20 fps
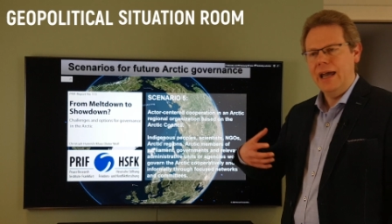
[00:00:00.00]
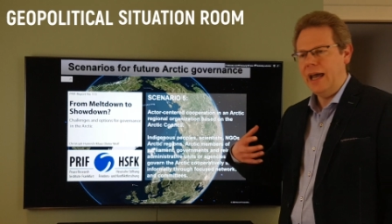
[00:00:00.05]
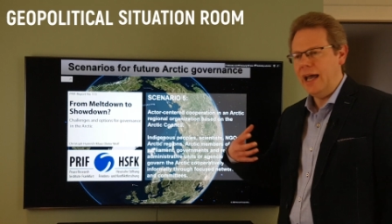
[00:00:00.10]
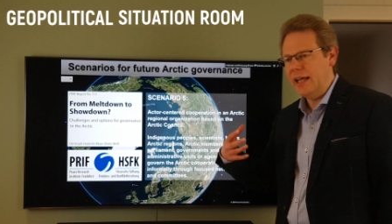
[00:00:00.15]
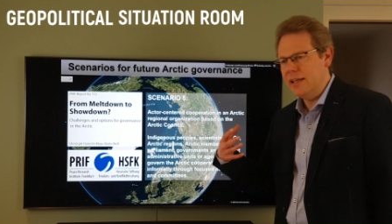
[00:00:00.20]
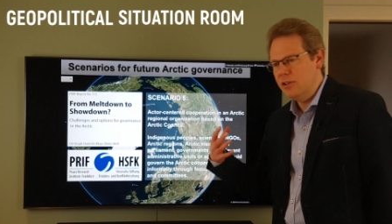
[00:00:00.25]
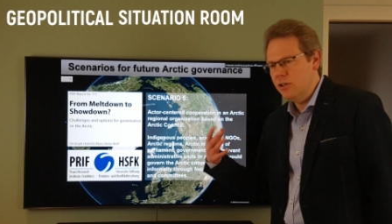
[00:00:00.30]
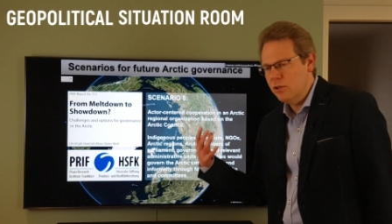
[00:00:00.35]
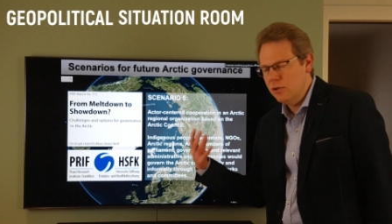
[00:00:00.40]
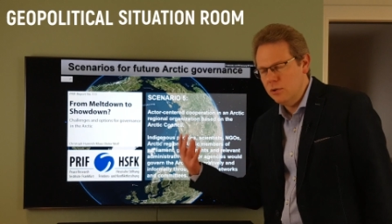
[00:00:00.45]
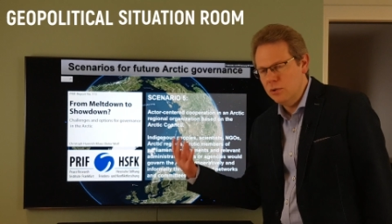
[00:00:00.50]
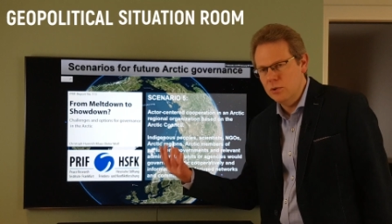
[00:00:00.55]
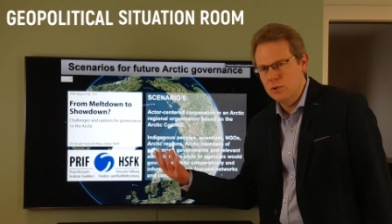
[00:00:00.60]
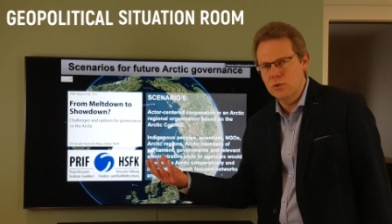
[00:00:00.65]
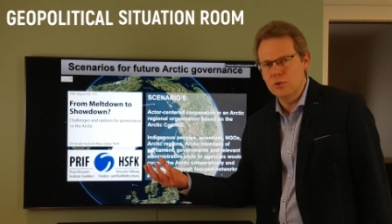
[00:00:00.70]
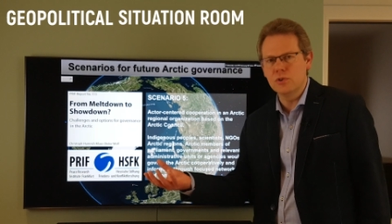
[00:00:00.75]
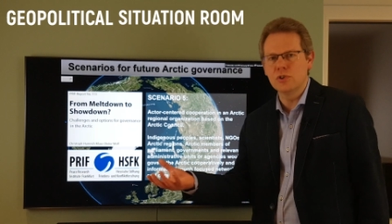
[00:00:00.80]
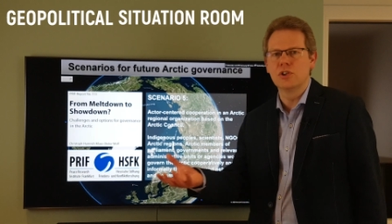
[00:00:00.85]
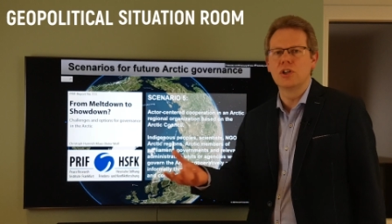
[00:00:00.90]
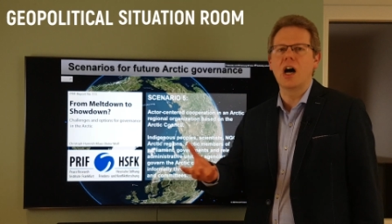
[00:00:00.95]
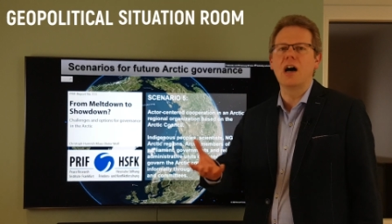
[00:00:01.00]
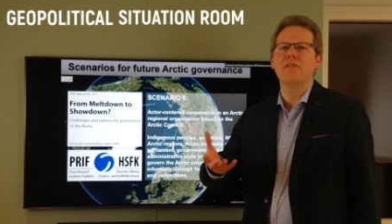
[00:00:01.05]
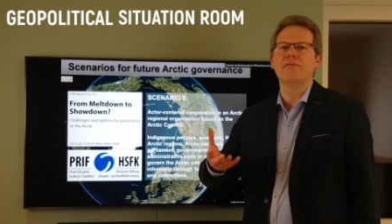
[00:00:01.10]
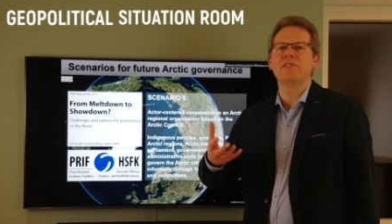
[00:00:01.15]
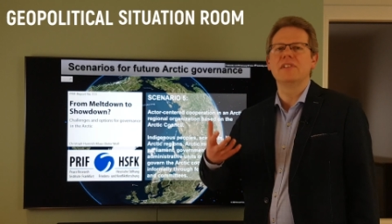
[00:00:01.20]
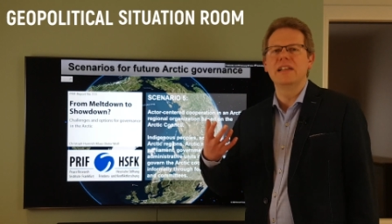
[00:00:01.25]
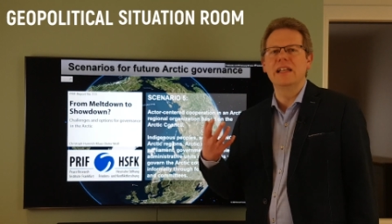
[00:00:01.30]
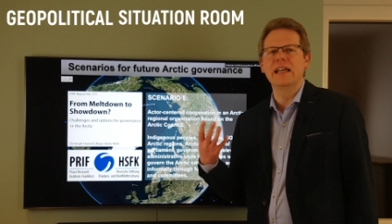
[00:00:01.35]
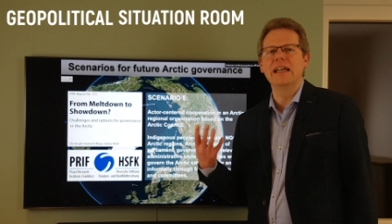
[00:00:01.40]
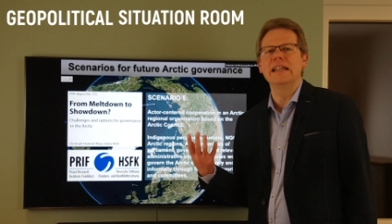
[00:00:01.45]
and you
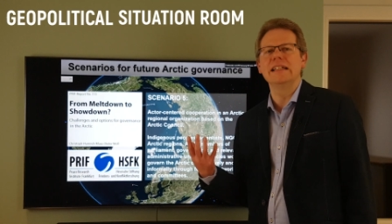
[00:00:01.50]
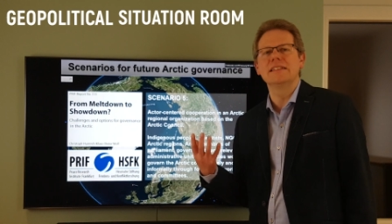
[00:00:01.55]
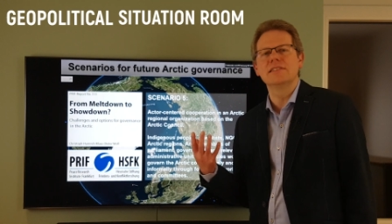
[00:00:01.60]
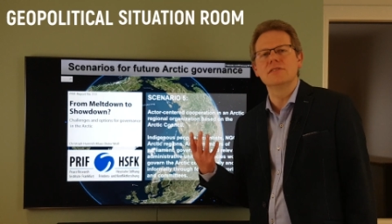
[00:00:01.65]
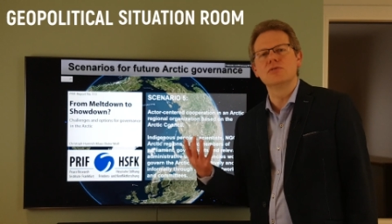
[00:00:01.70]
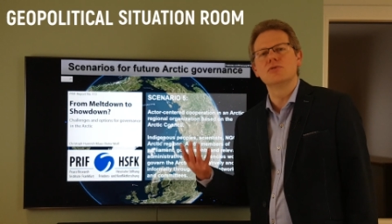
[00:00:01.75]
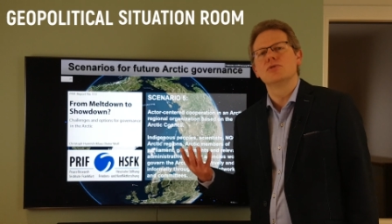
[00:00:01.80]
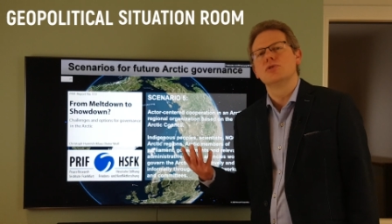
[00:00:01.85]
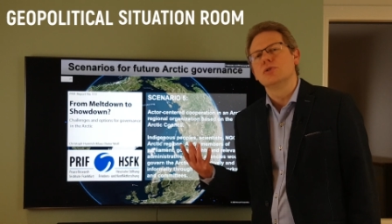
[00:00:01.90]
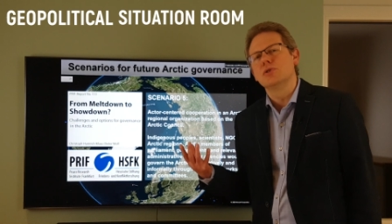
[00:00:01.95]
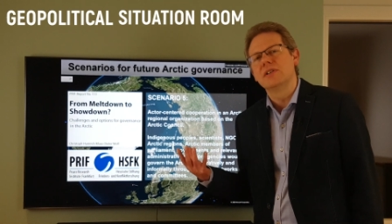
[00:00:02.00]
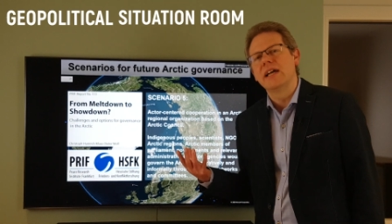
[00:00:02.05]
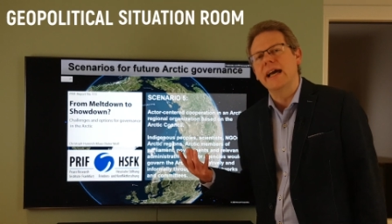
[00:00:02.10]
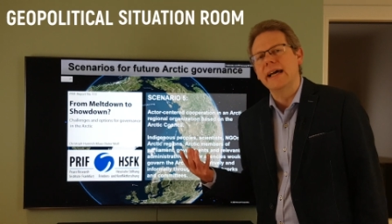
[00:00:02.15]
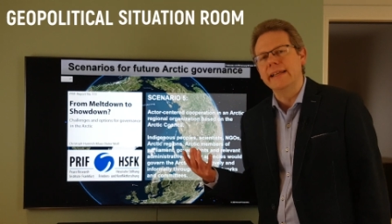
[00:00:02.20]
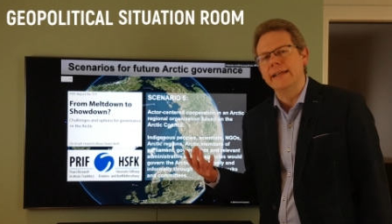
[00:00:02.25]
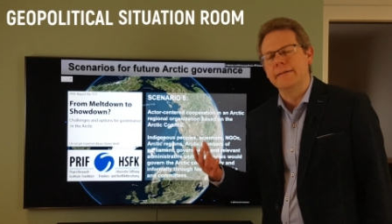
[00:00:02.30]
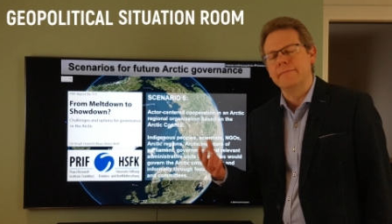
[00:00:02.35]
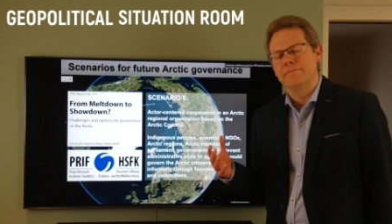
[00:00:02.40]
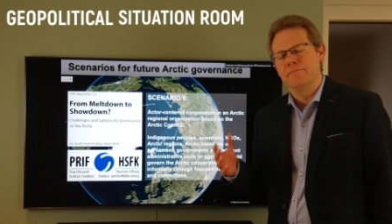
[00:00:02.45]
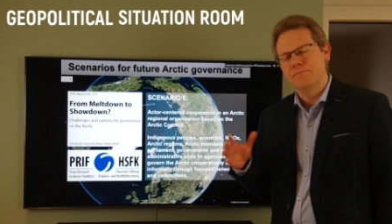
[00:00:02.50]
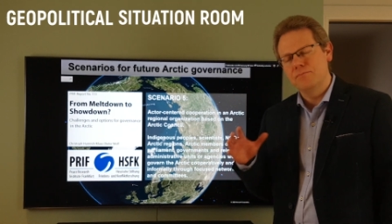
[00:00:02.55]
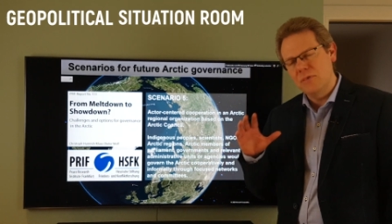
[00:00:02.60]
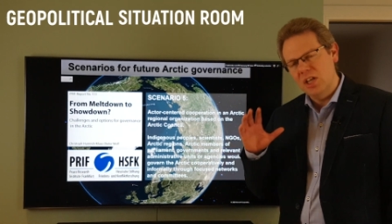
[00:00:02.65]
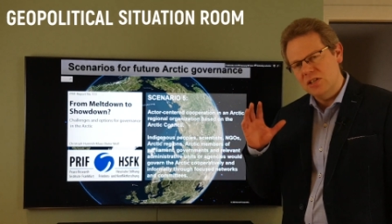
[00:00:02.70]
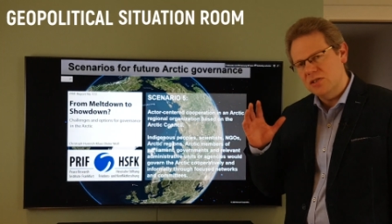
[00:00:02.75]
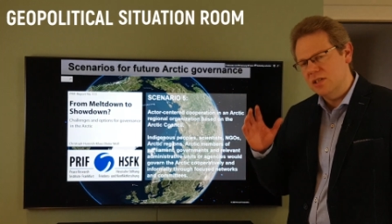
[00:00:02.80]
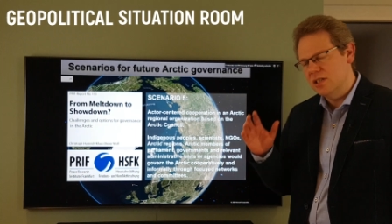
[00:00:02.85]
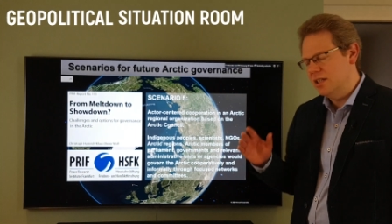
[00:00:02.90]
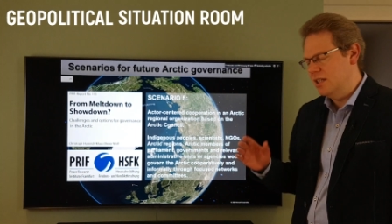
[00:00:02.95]
govern it together.
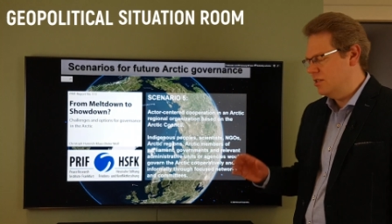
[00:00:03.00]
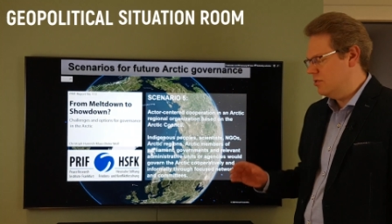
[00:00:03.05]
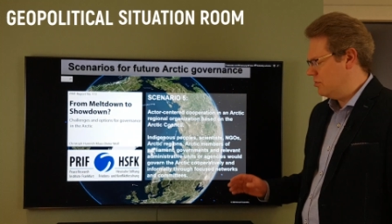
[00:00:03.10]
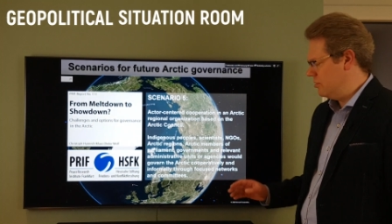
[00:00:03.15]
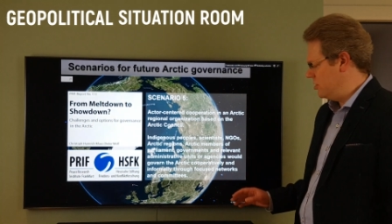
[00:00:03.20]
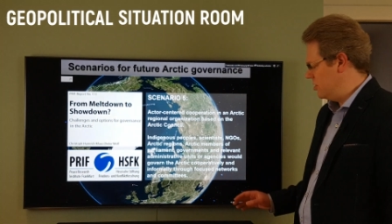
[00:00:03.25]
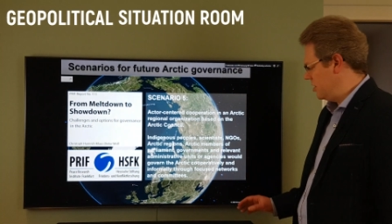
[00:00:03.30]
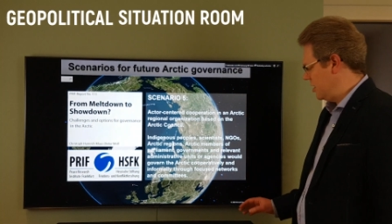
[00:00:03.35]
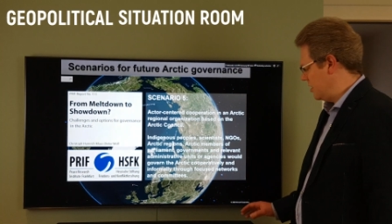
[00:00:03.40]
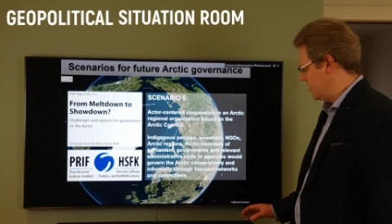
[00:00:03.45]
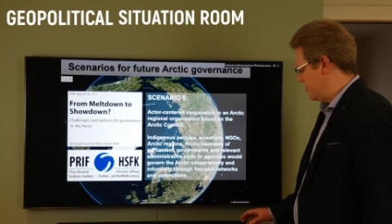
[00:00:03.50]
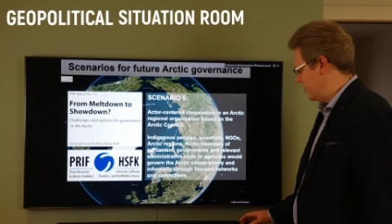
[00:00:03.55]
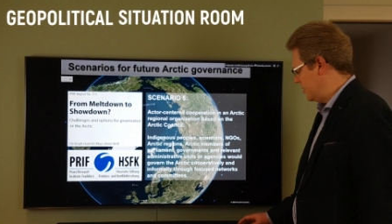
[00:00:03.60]
It's an interesting